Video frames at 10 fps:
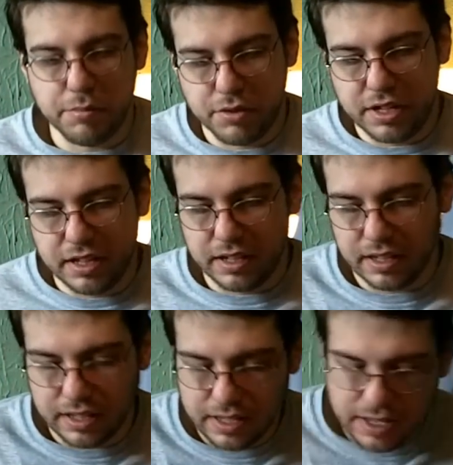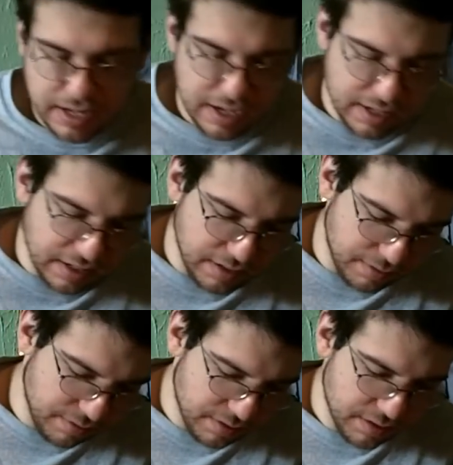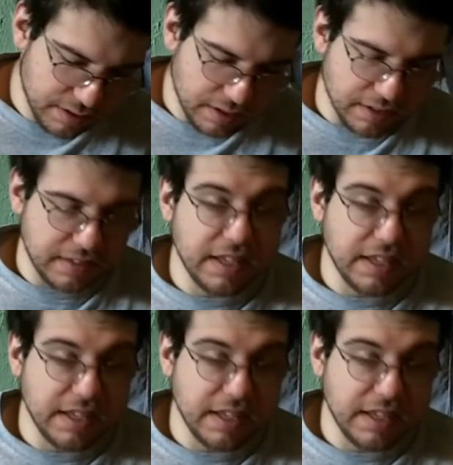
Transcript: You can't put it on a